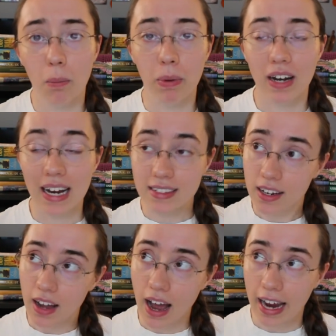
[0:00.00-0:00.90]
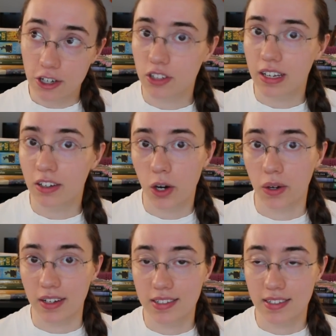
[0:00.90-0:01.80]
but I did actually
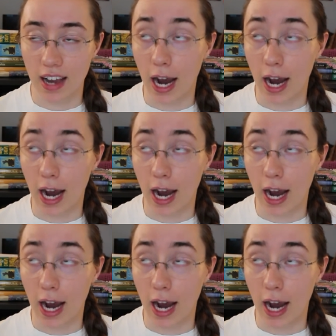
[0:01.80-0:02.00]
notice,